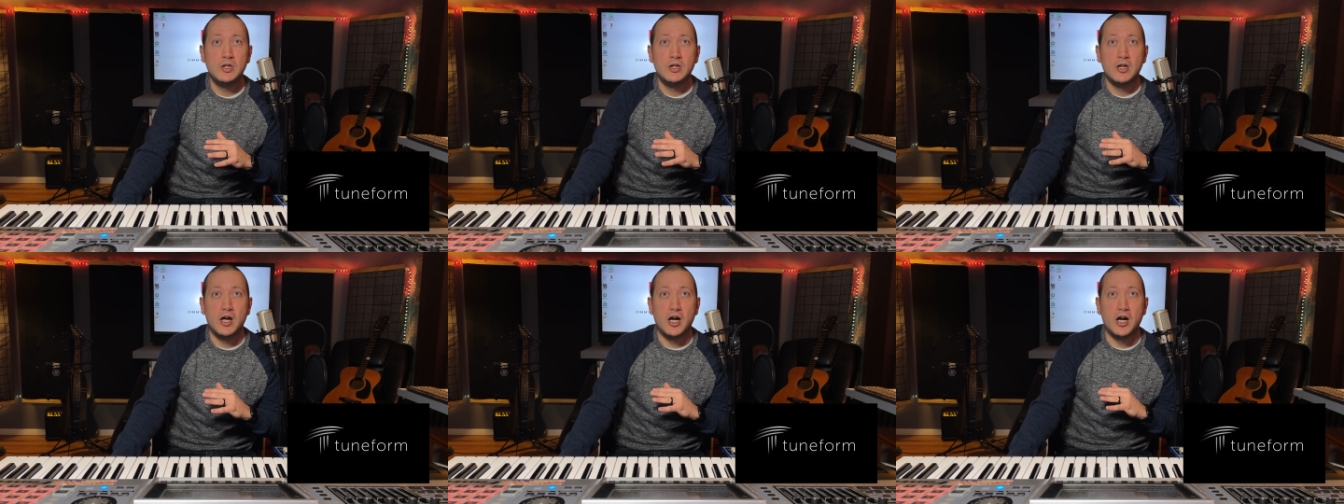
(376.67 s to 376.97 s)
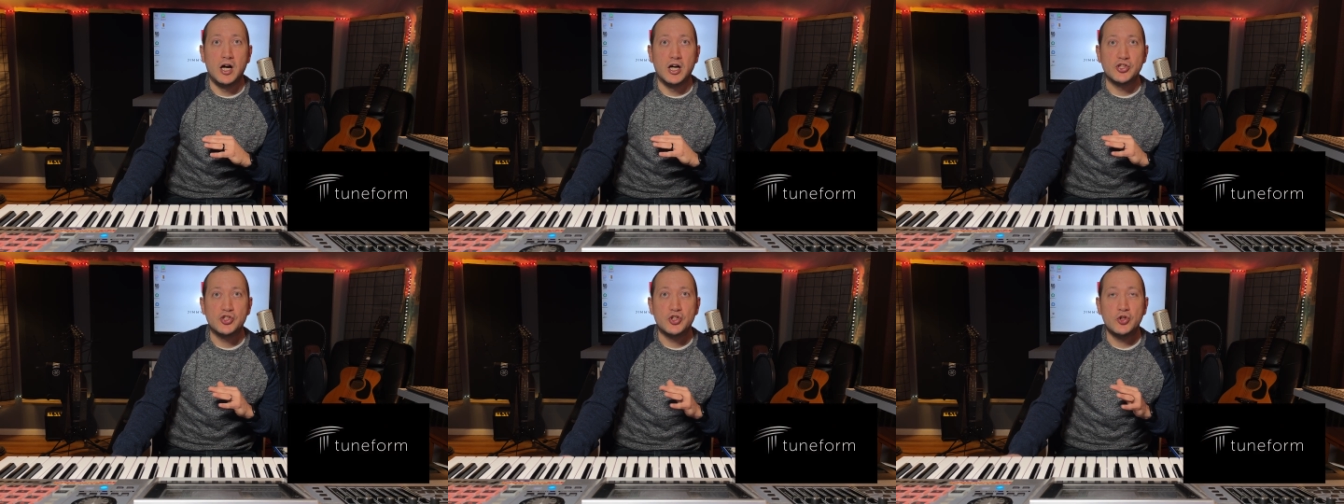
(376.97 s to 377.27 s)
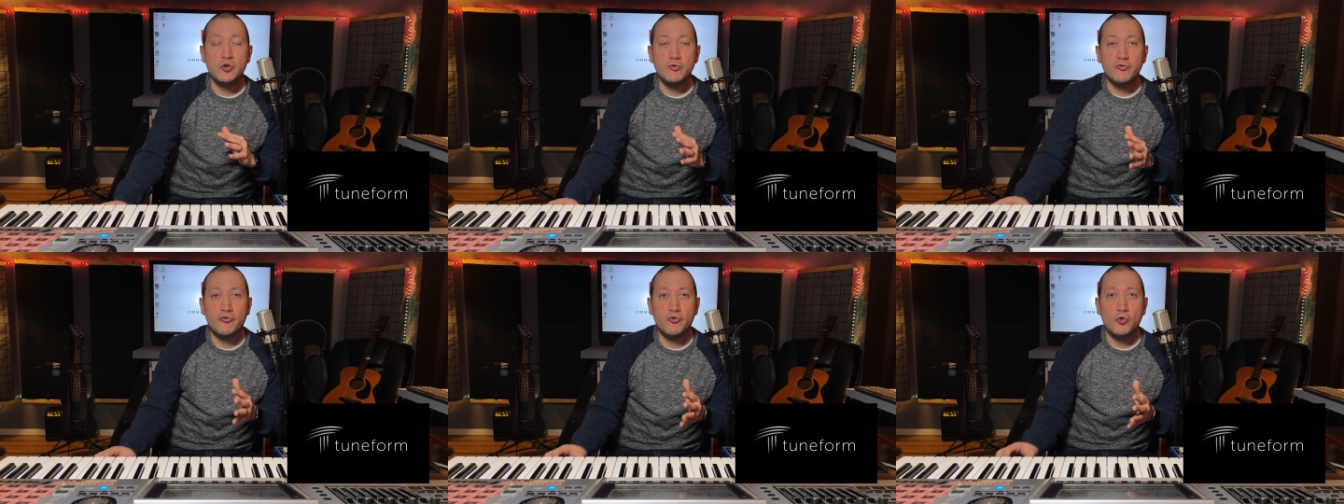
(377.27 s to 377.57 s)
Uh,
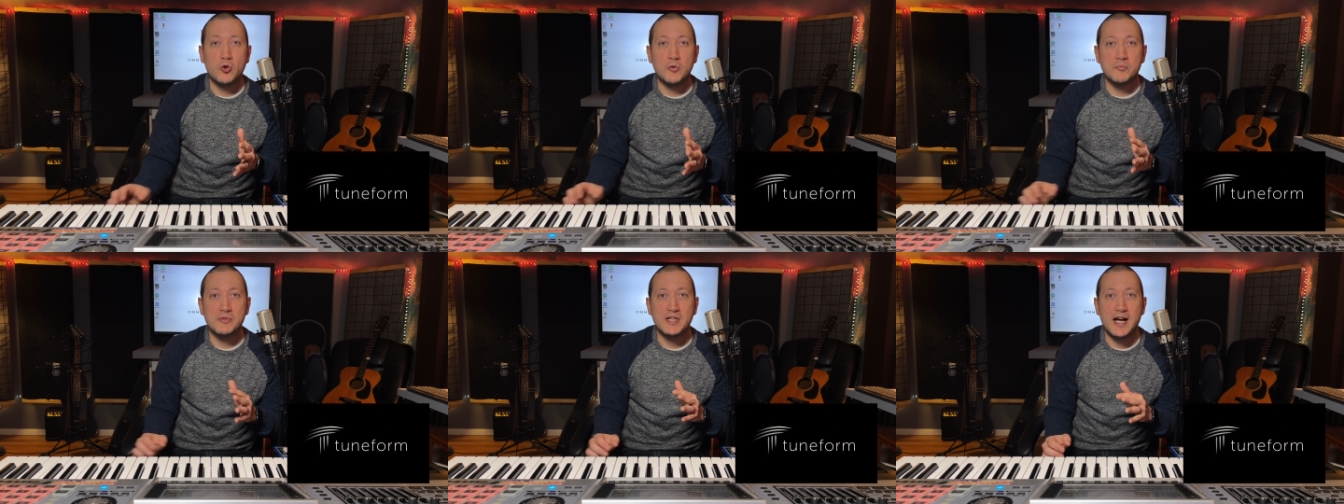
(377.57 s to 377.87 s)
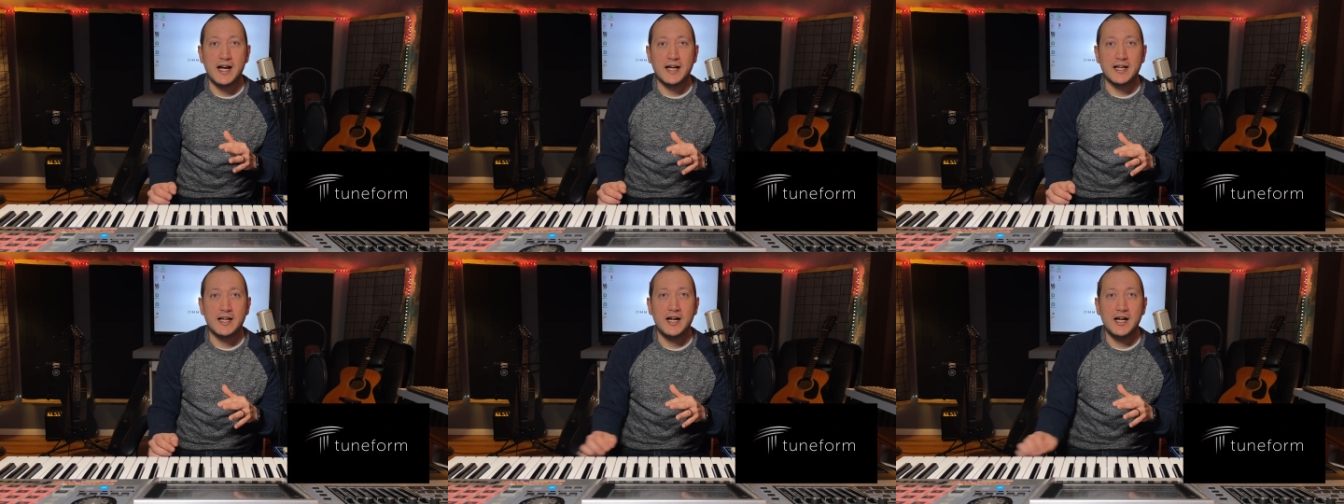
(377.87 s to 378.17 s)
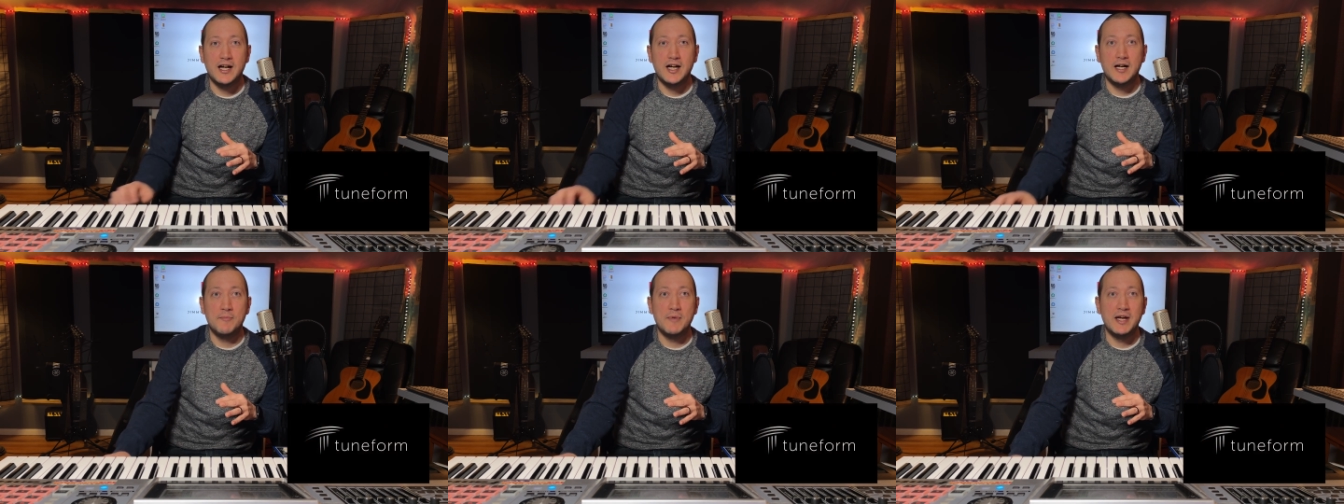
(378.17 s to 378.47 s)
Tuneform dot
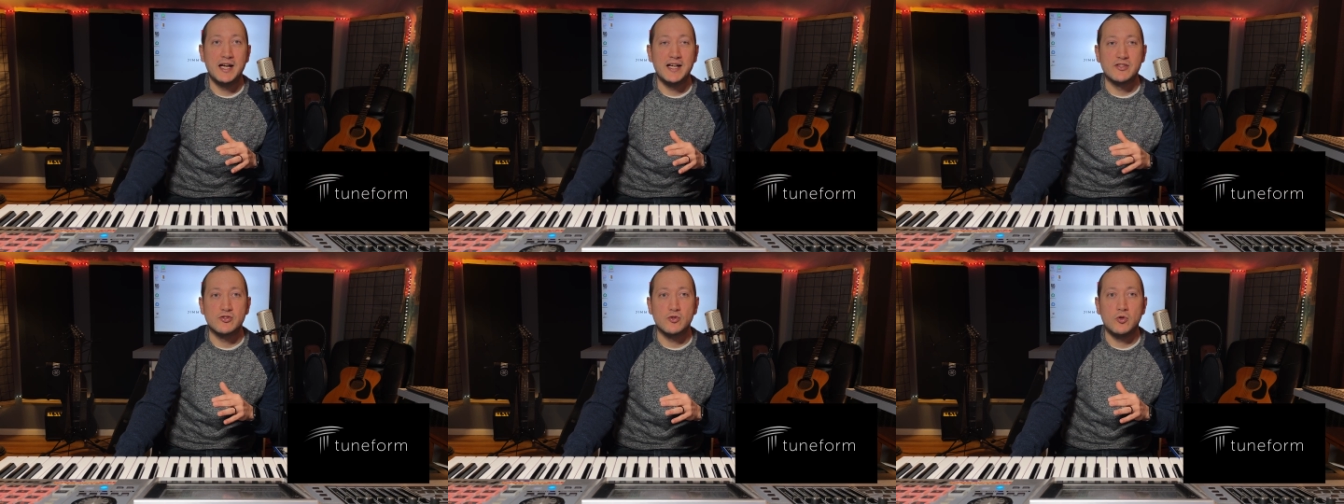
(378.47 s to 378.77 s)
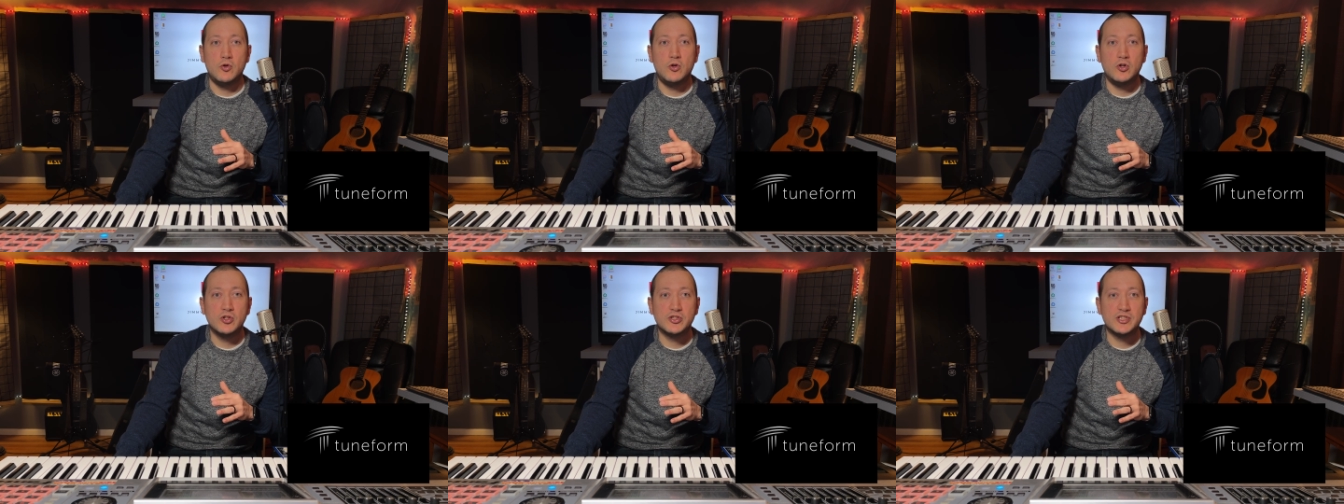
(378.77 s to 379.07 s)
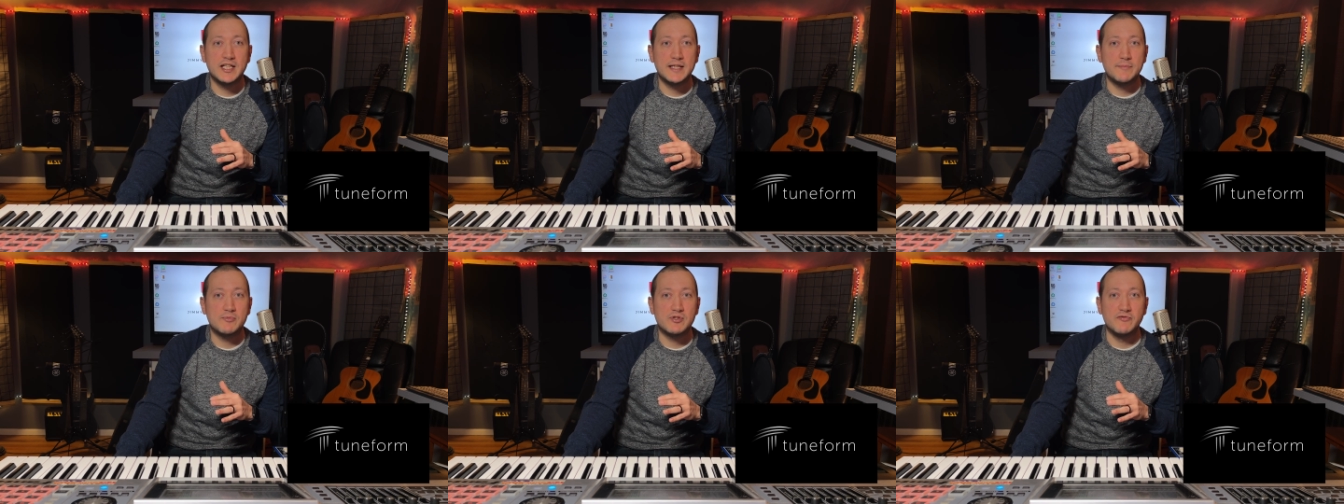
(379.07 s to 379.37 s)
com has all
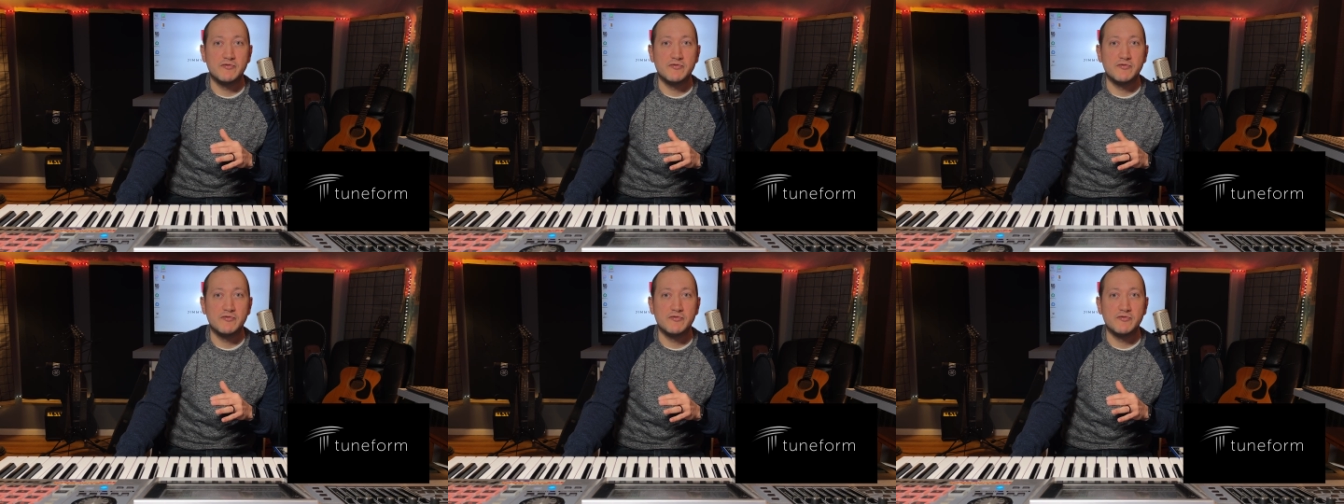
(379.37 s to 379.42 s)
types of